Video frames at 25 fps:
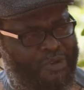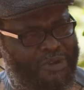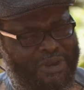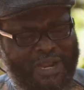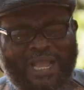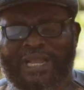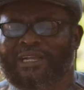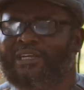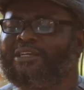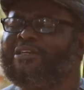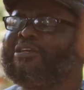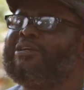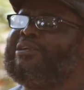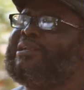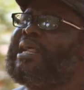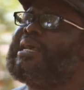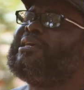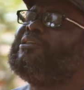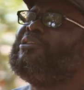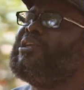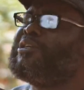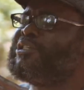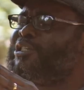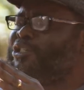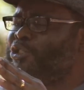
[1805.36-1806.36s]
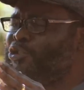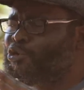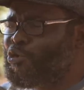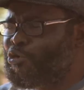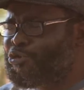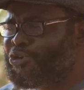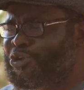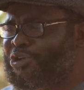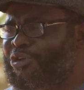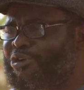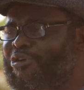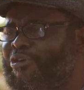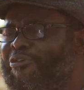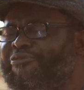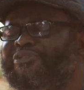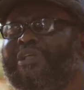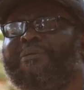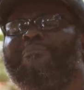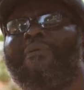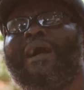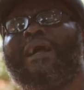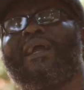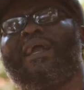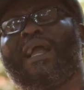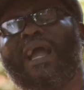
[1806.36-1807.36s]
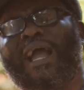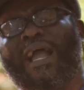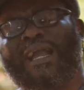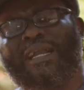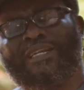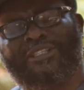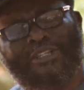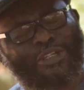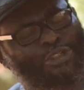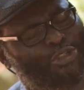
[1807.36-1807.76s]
Like, like the story of the Magi,